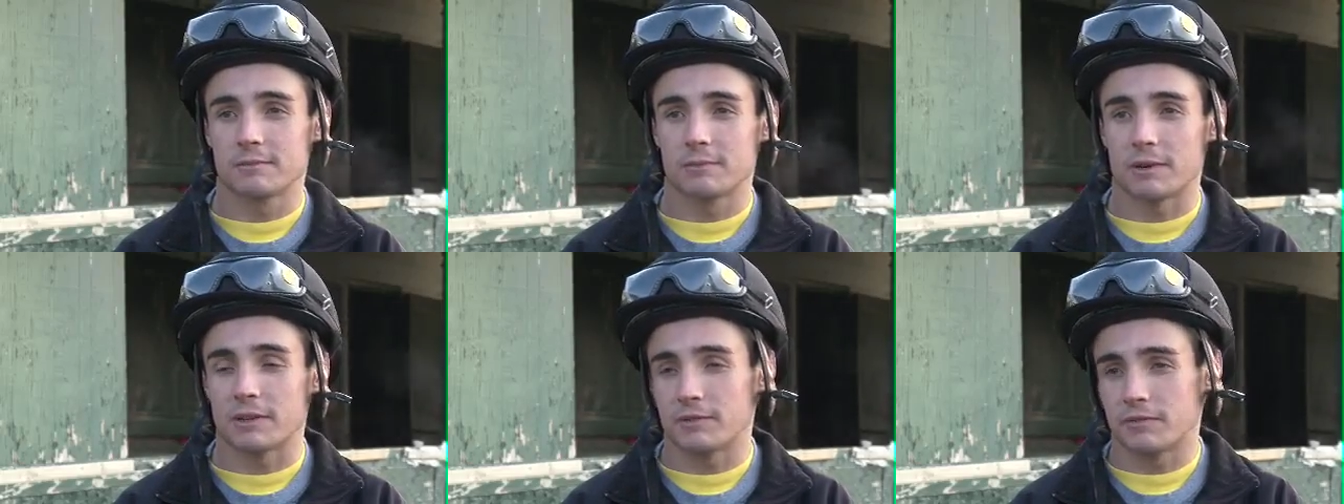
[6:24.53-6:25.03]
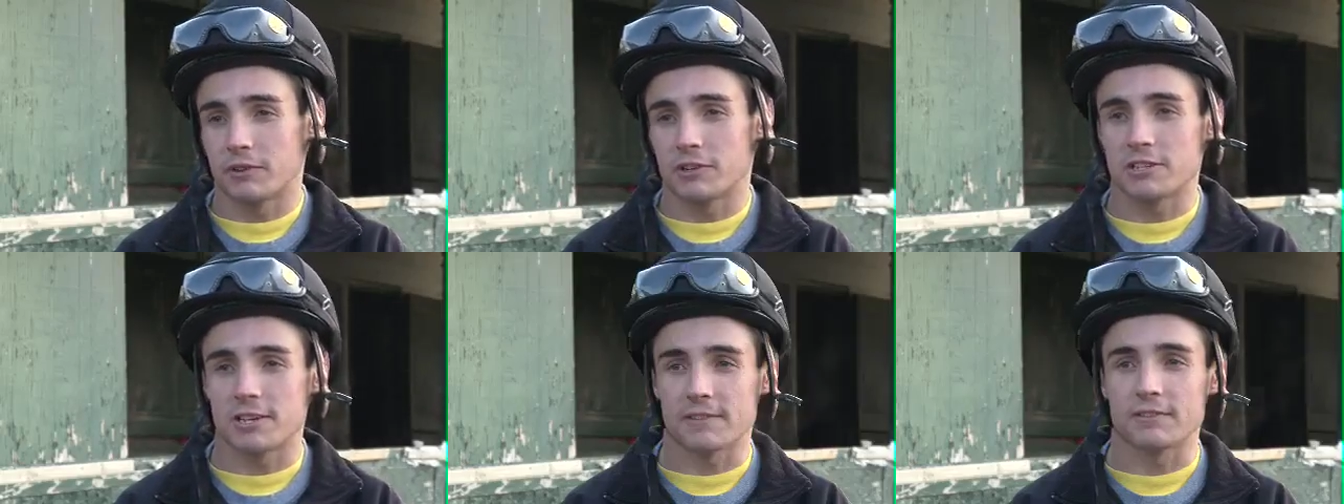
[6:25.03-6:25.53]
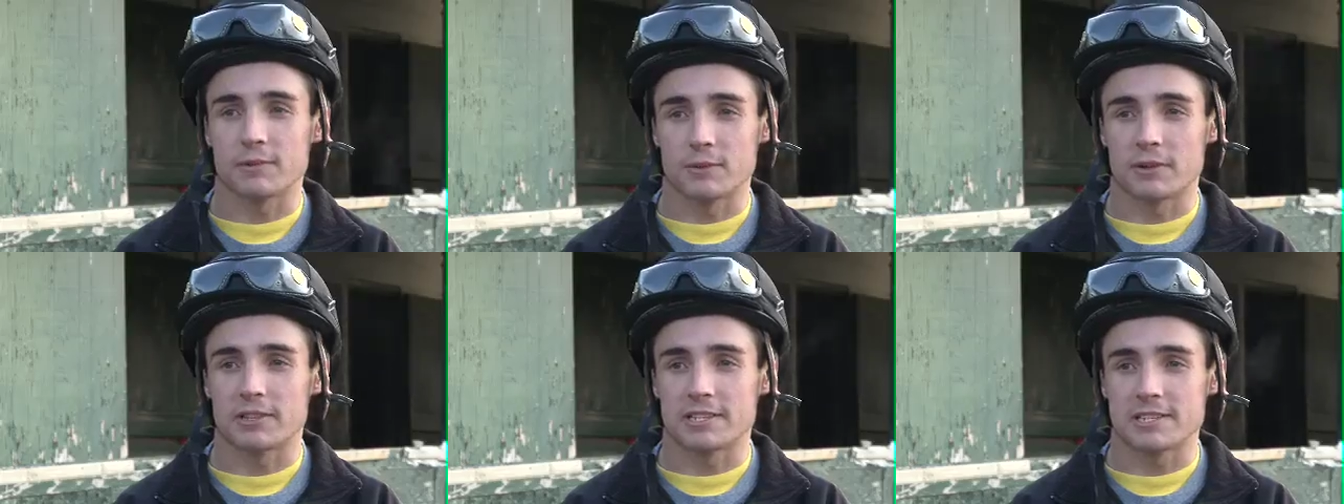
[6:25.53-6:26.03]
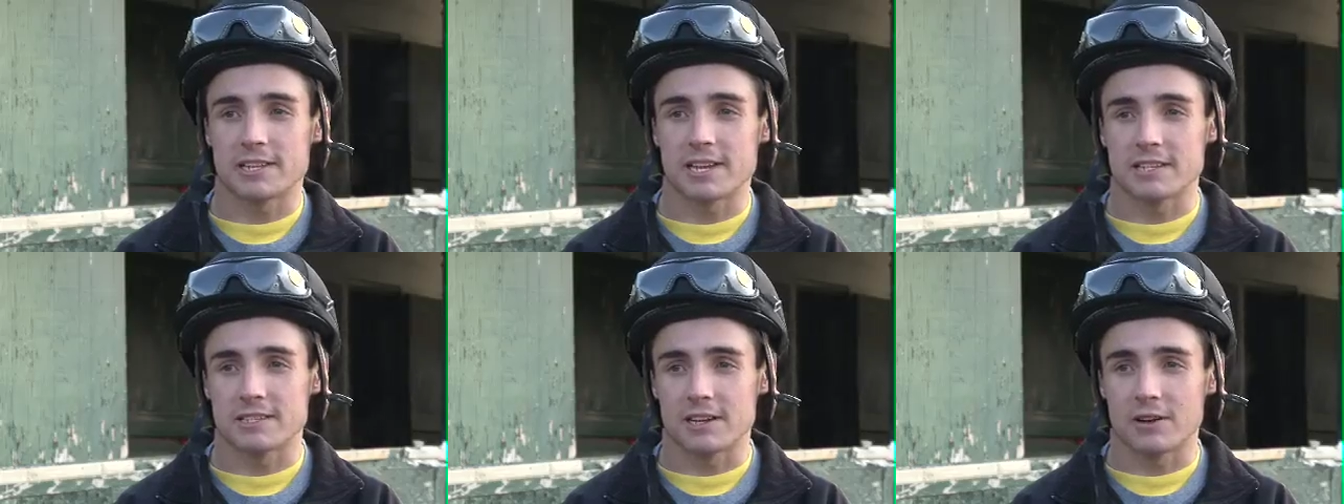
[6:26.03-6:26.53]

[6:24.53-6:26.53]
but Vern's definitely one that stands